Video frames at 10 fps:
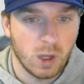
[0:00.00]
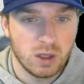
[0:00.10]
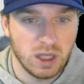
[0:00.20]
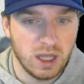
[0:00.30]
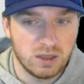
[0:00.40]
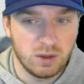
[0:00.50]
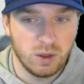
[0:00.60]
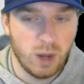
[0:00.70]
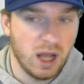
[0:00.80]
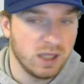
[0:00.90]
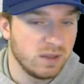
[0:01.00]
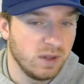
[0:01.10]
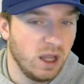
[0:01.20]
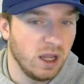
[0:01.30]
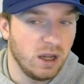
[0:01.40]
So that's your positive
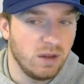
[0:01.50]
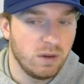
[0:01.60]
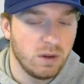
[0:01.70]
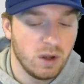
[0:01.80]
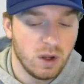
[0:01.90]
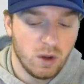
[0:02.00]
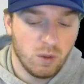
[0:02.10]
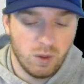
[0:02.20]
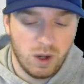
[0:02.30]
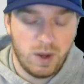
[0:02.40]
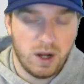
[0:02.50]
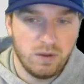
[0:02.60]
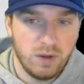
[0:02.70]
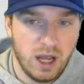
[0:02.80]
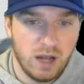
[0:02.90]
and negative. But what about
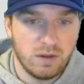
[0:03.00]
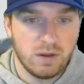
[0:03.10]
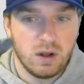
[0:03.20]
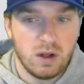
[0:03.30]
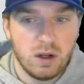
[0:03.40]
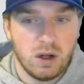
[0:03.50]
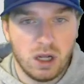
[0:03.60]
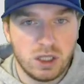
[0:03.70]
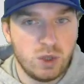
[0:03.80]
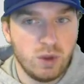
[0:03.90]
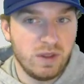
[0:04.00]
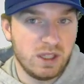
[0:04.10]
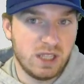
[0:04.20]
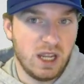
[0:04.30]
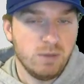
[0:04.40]
if we have two of the
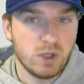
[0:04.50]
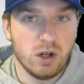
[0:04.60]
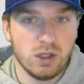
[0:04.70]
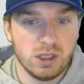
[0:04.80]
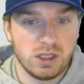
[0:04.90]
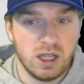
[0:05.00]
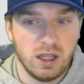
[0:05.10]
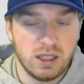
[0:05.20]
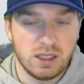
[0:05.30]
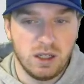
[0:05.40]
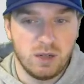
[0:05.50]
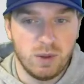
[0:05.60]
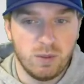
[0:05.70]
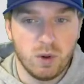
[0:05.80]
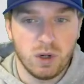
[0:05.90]
same charges? Now that's a little
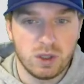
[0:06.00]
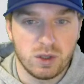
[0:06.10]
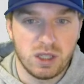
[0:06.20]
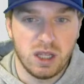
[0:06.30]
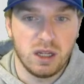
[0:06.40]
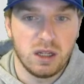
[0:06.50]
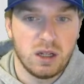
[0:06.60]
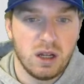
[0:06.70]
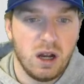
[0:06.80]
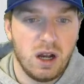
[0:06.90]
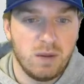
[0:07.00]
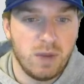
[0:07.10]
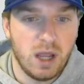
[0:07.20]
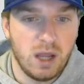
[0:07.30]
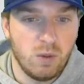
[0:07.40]
bit more interesting.
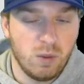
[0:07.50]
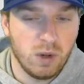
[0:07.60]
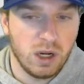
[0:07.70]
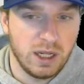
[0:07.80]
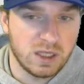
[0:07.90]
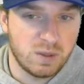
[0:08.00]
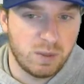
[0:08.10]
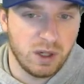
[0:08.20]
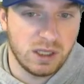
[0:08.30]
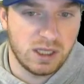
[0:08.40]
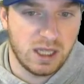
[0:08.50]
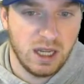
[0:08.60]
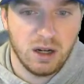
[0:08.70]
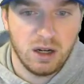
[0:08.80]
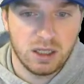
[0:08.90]
And what we're going to experience
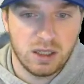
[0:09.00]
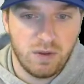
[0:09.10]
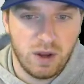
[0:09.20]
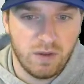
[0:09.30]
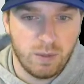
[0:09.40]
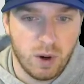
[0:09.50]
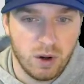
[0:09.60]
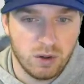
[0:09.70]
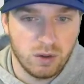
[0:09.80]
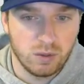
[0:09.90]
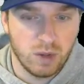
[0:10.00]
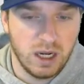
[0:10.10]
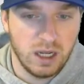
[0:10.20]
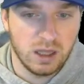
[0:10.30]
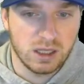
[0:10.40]
here is if we have a particle
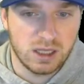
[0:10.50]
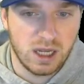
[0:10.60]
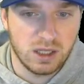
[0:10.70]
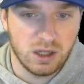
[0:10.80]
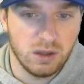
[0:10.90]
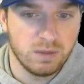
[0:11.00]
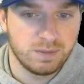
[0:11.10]
right in the center,